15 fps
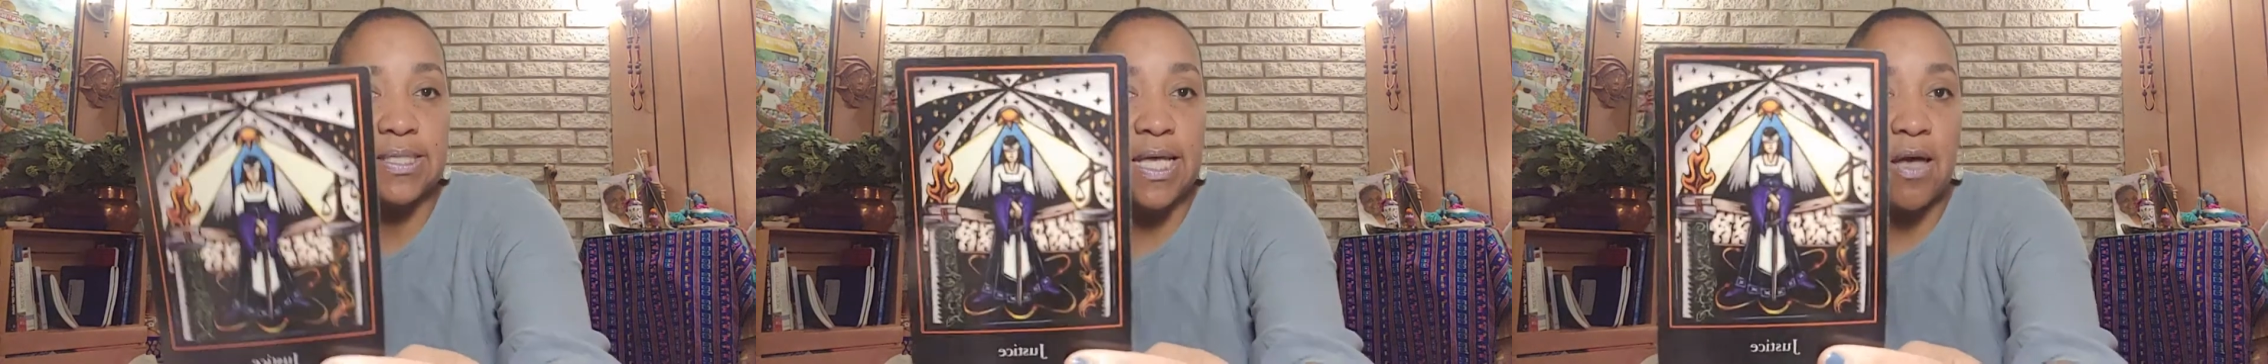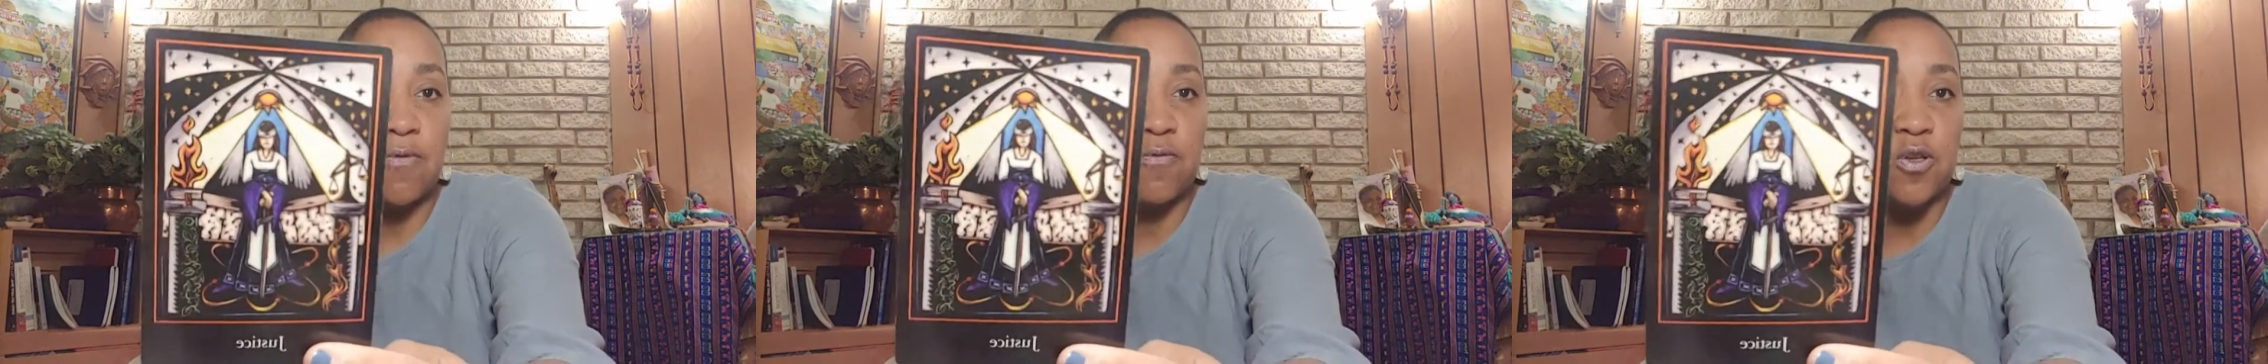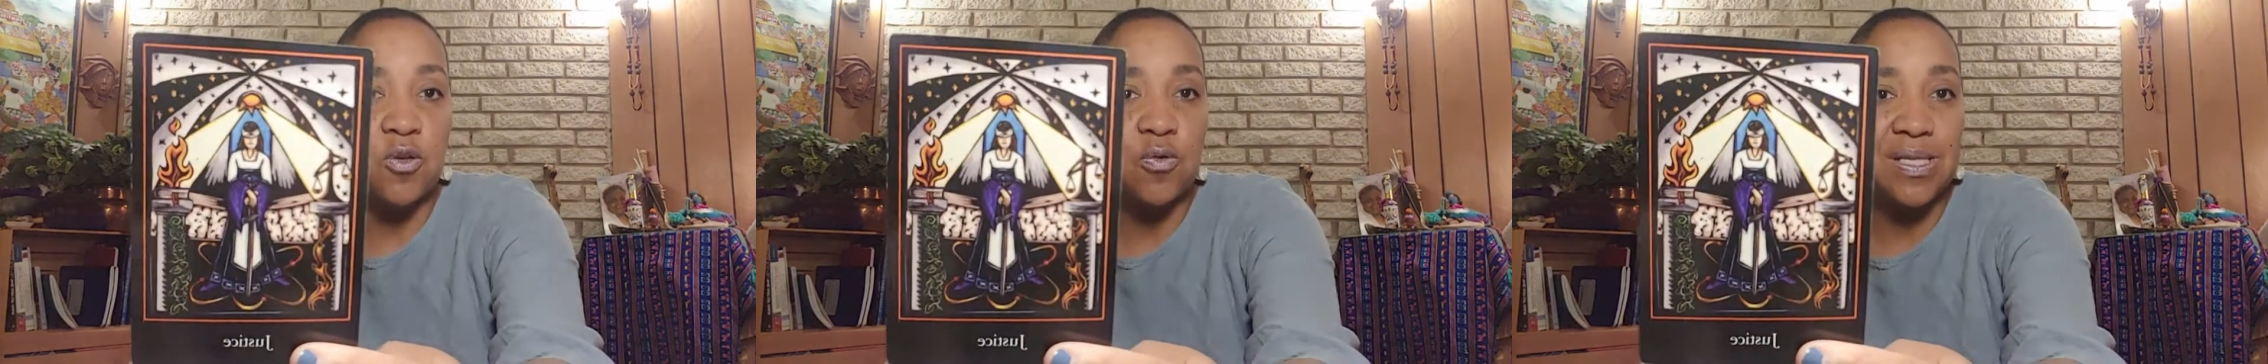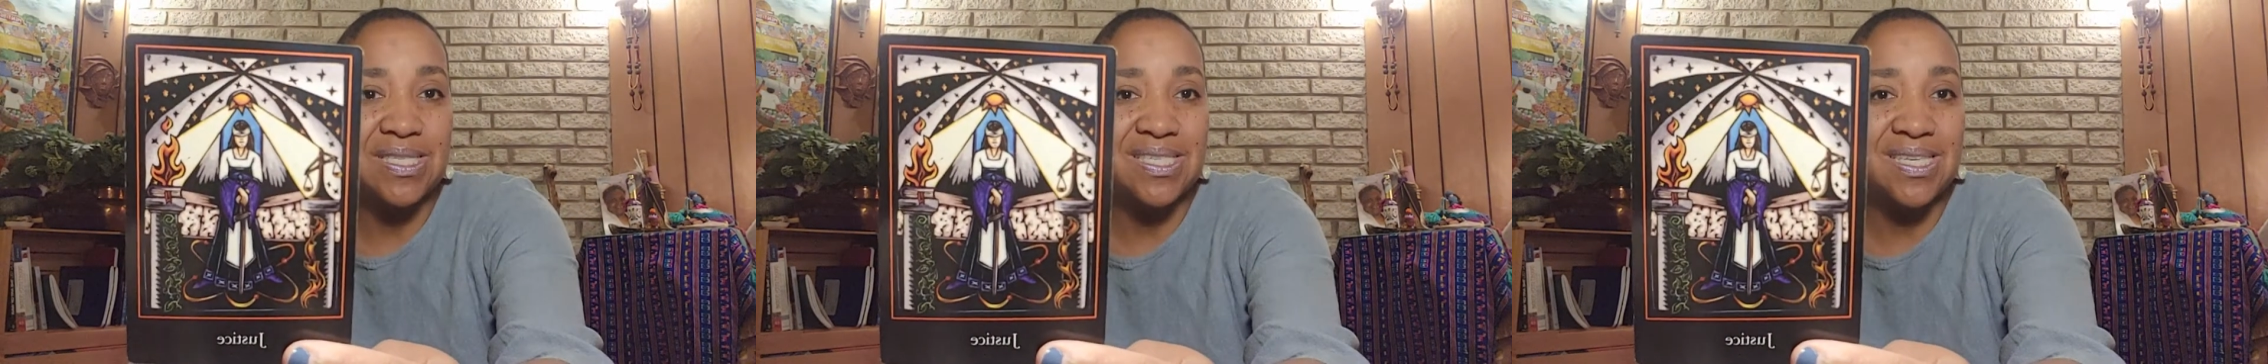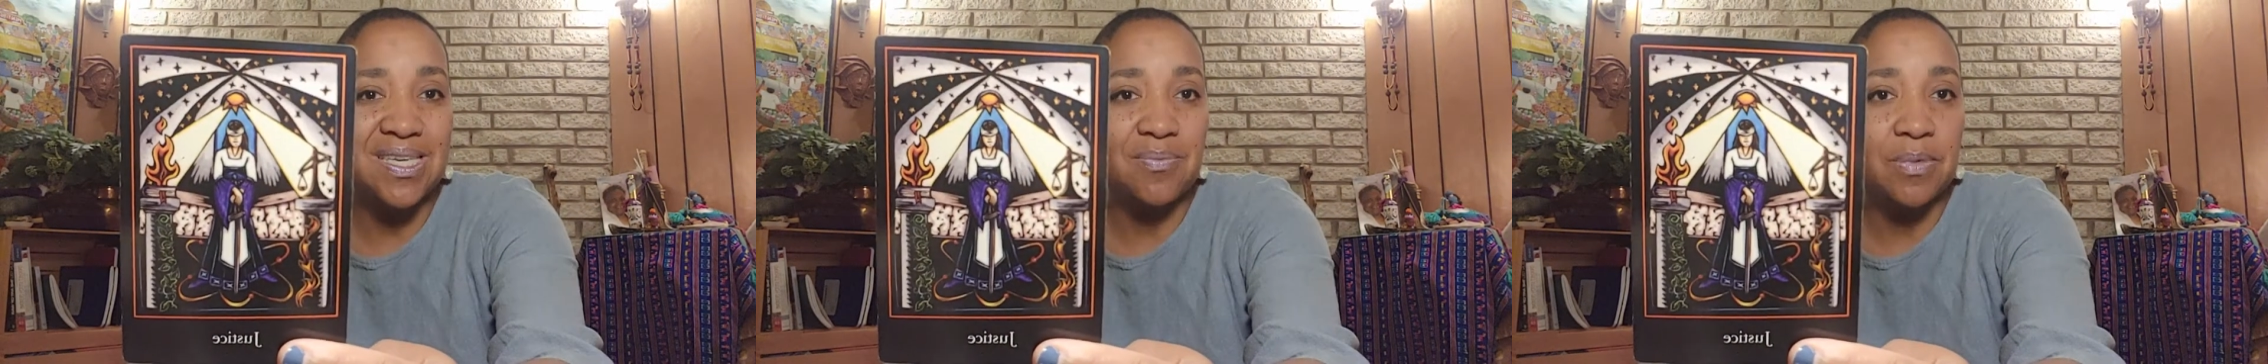out for you and
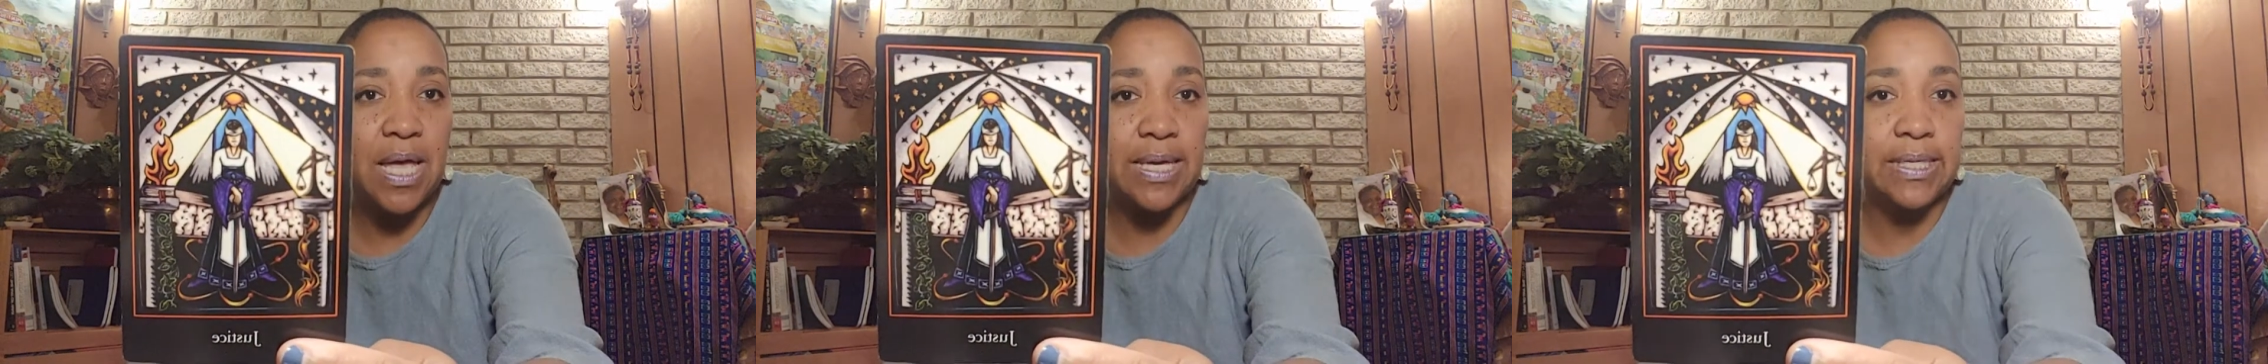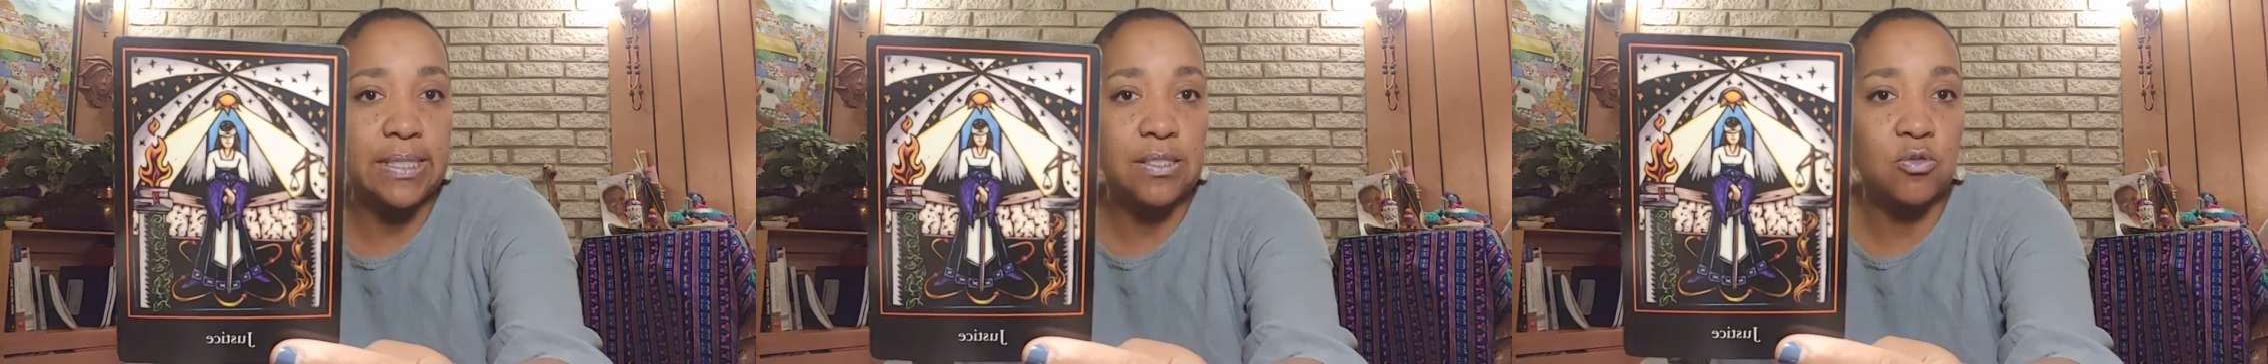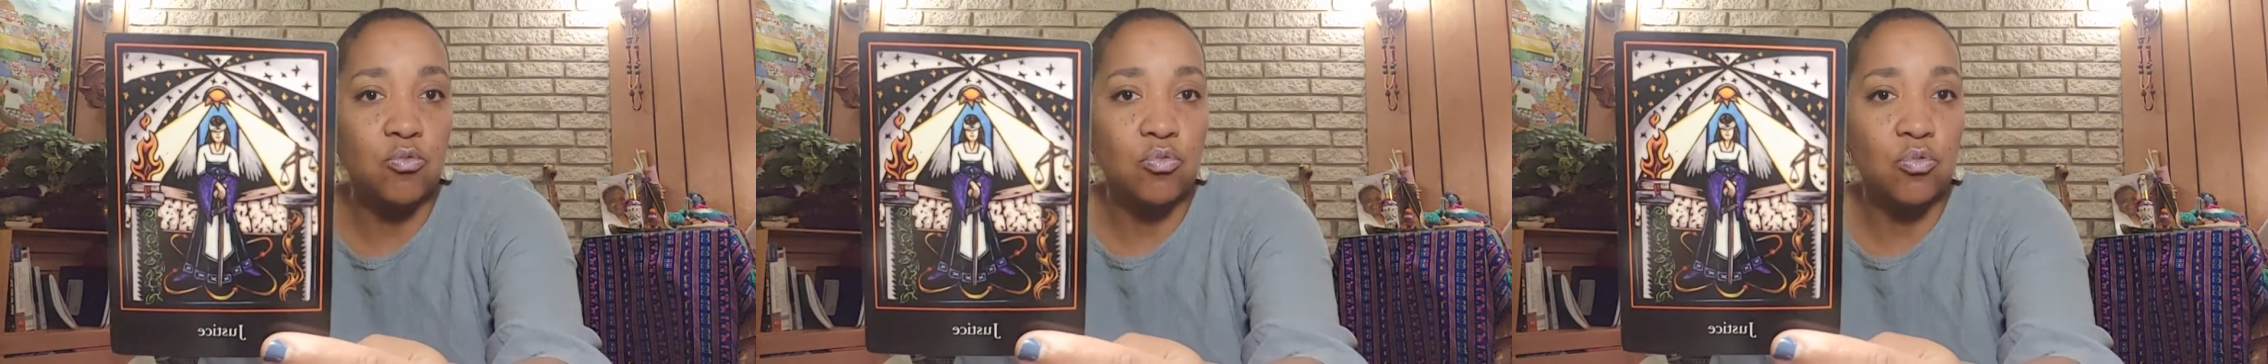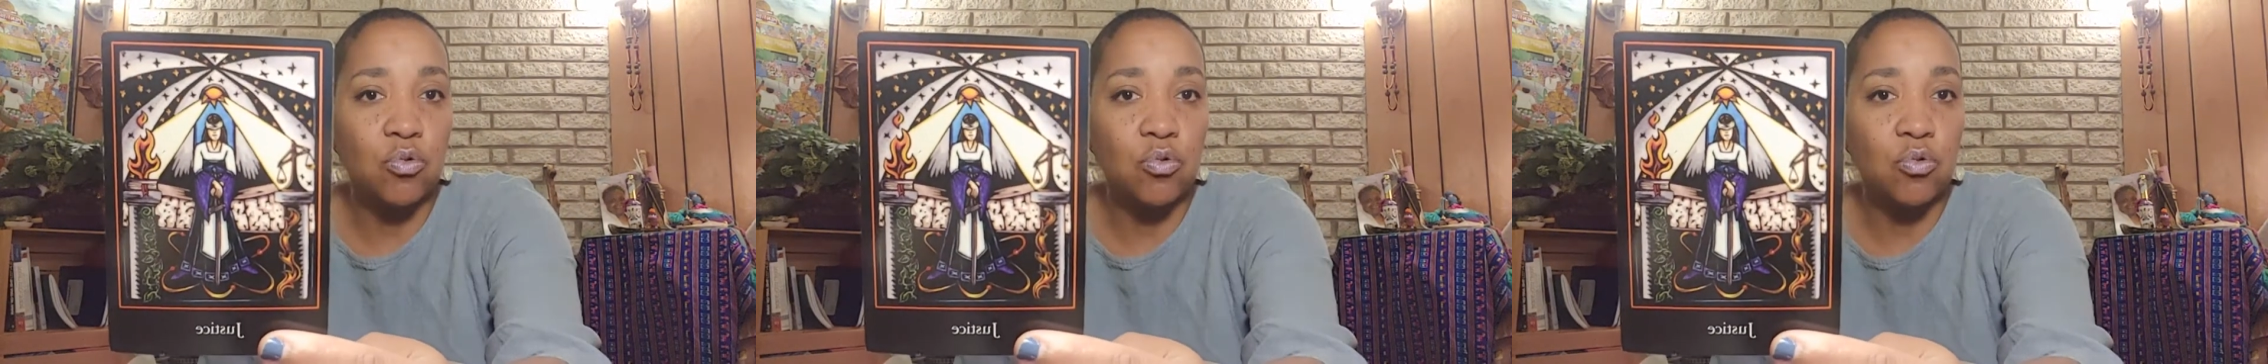seem like it's